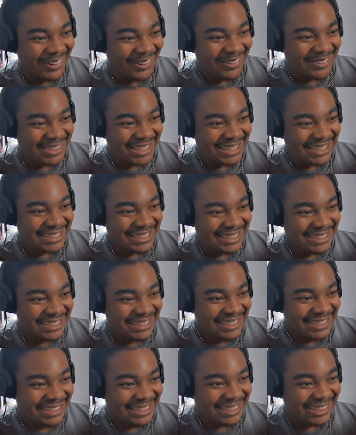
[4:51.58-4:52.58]
okay.
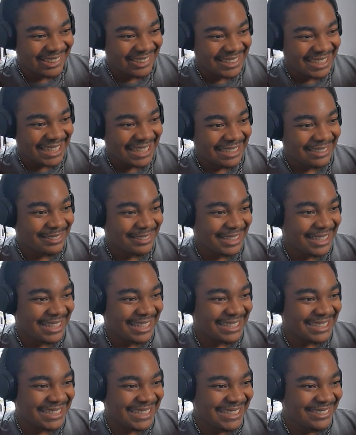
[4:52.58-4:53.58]
Okay, okay,
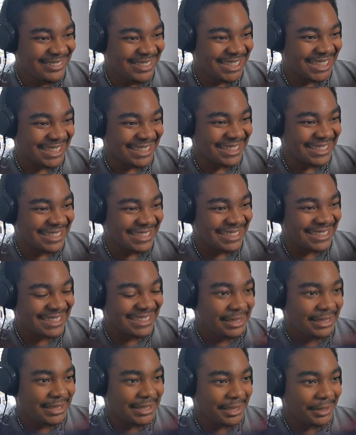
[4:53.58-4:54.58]
I see you, Sonic.
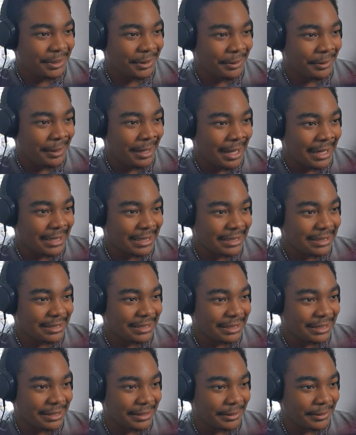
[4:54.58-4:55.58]
So I
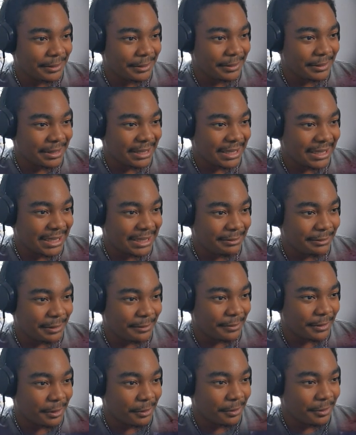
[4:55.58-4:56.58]
can do this
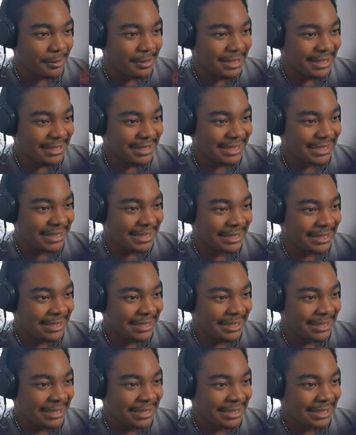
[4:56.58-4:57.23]
with coins?